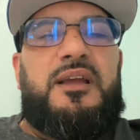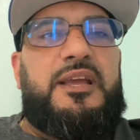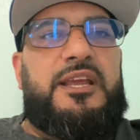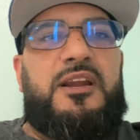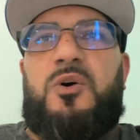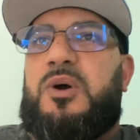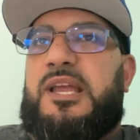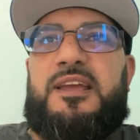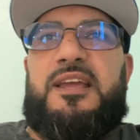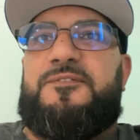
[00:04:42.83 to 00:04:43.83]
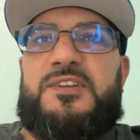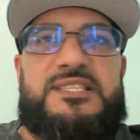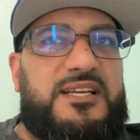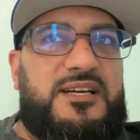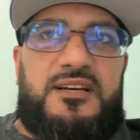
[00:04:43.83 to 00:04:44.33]
You know, if it's
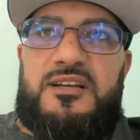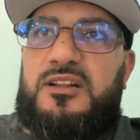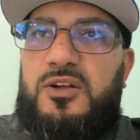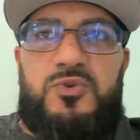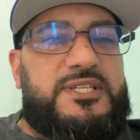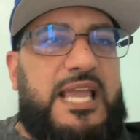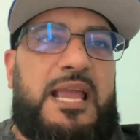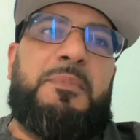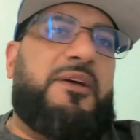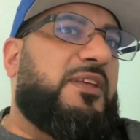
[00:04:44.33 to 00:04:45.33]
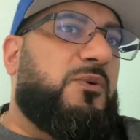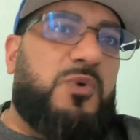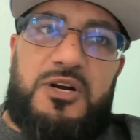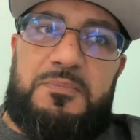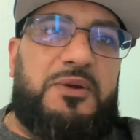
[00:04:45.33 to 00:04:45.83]
a close game, I think we're
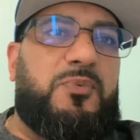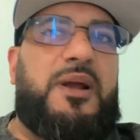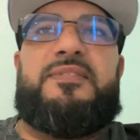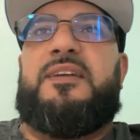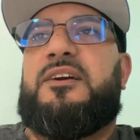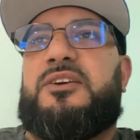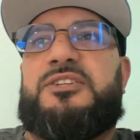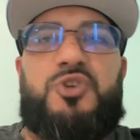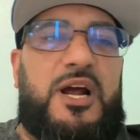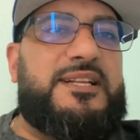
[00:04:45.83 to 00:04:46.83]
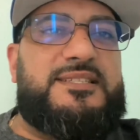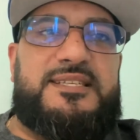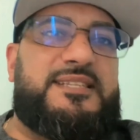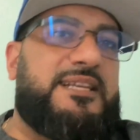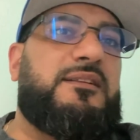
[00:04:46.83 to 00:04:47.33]
going to be right there and try to
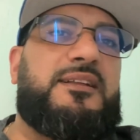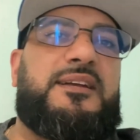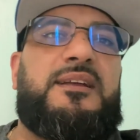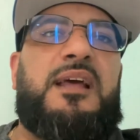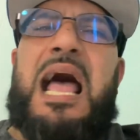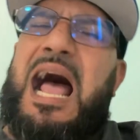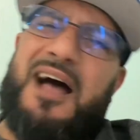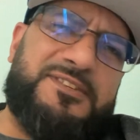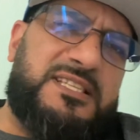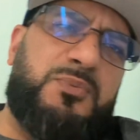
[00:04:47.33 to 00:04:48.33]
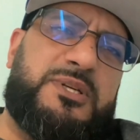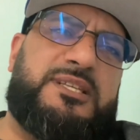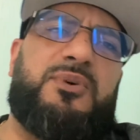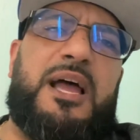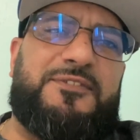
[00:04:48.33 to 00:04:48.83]
steal it. Obviously, we
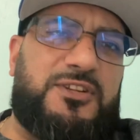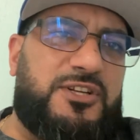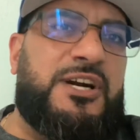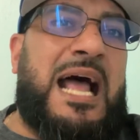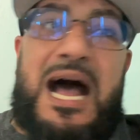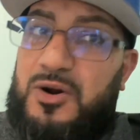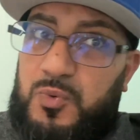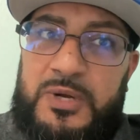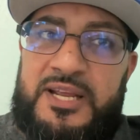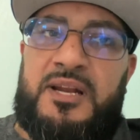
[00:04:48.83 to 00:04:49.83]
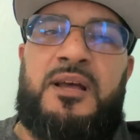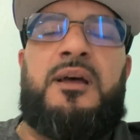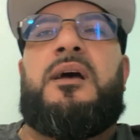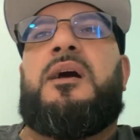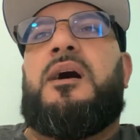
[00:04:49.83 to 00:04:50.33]
still have to learn how to win.
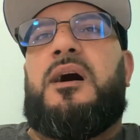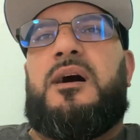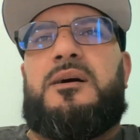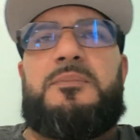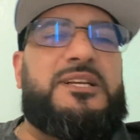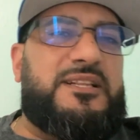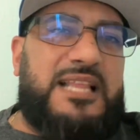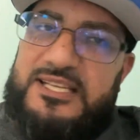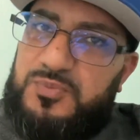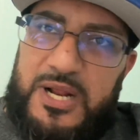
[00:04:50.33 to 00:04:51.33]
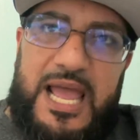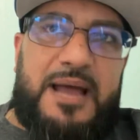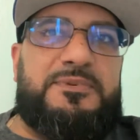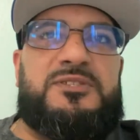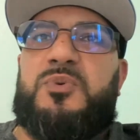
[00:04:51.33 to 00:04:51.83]
That's what
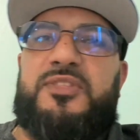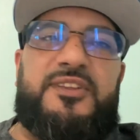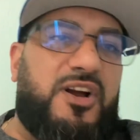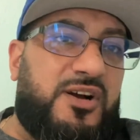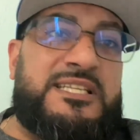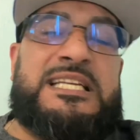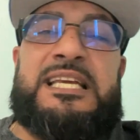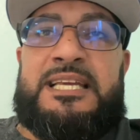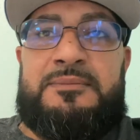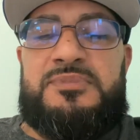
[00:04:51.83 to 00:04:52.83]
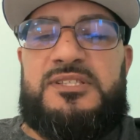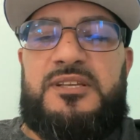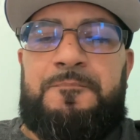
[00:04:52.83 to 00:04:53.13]
happens with young teams.